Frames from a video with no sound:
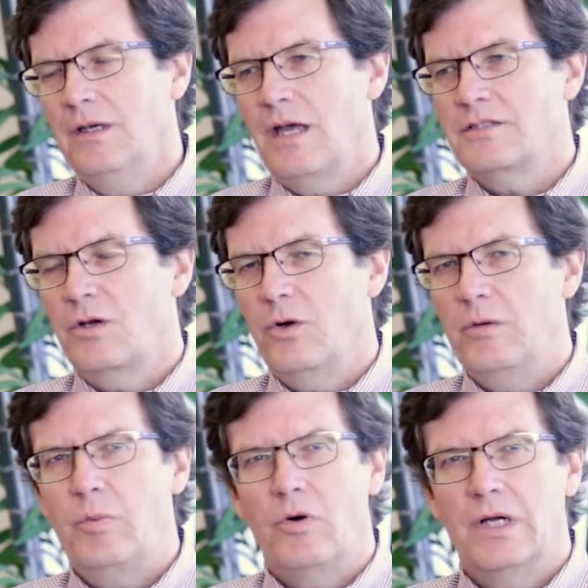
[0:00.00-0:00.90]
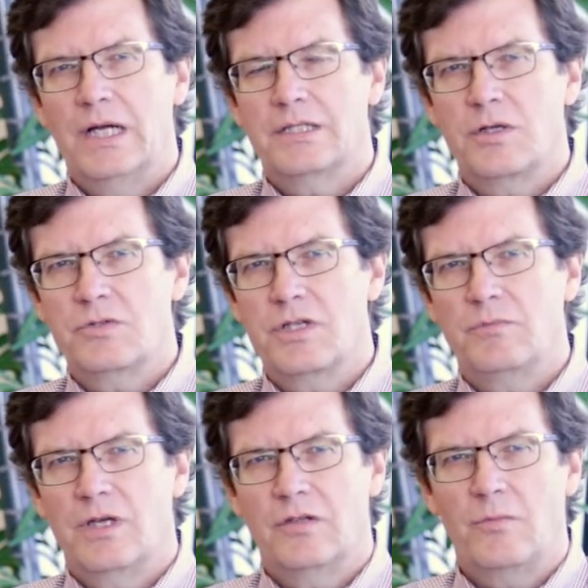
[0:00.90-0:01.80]
that's a great point. So
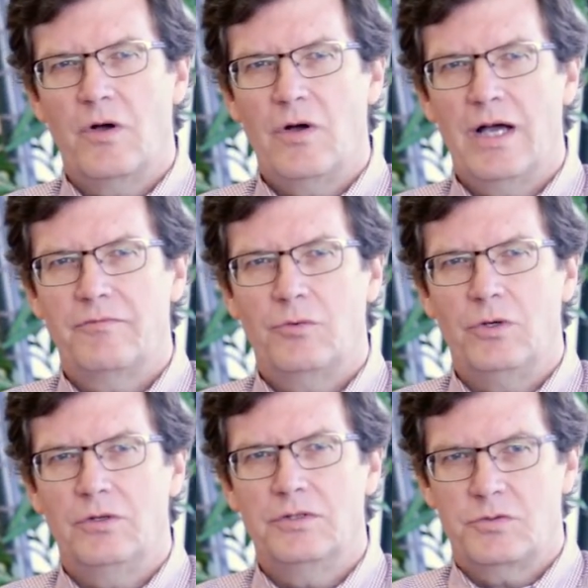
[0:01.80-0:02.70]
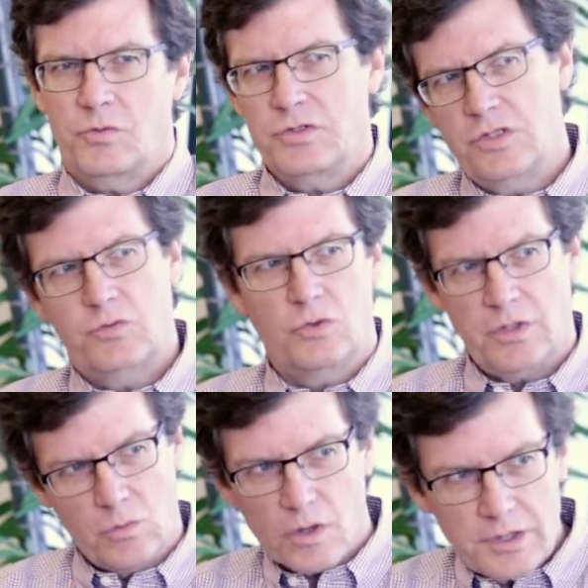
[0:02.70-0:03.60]
sometimes my wife she's really
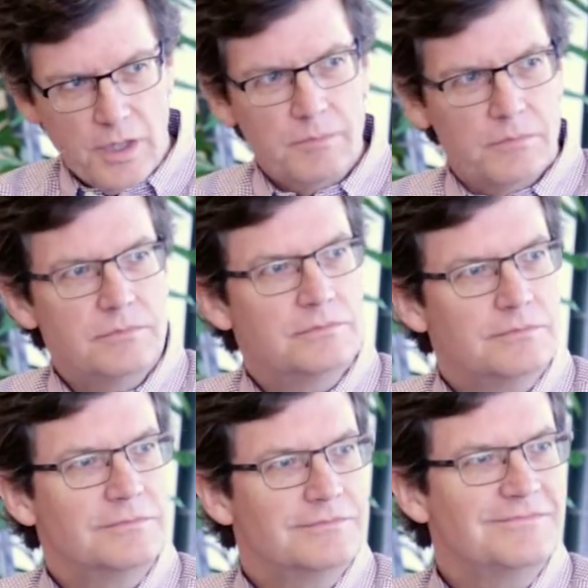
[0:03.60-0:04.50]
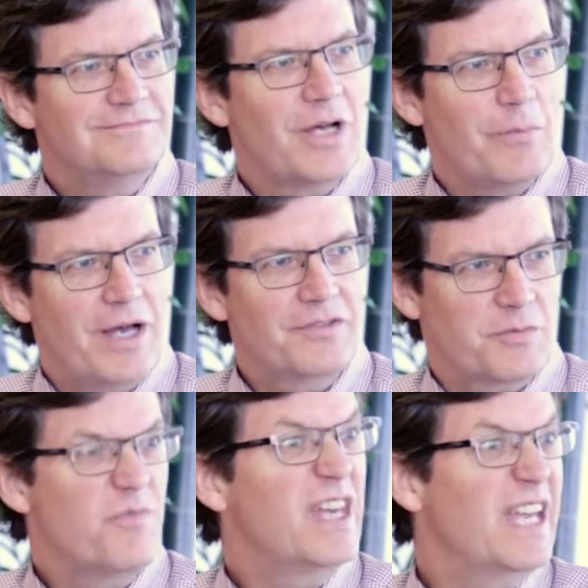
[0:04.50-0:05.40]
worked up about
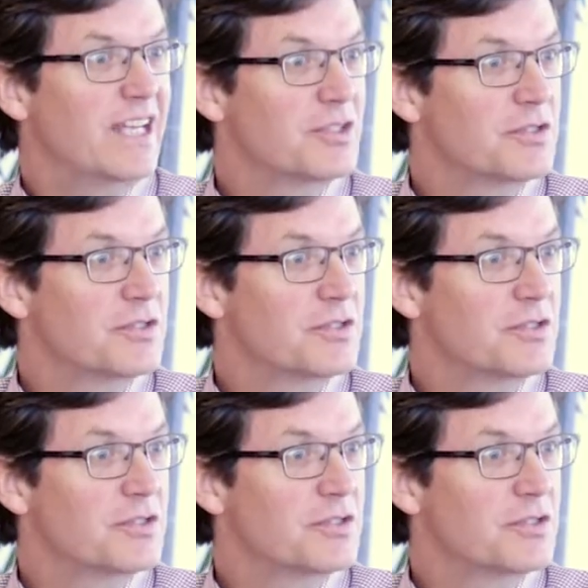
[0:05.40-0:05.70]
some things.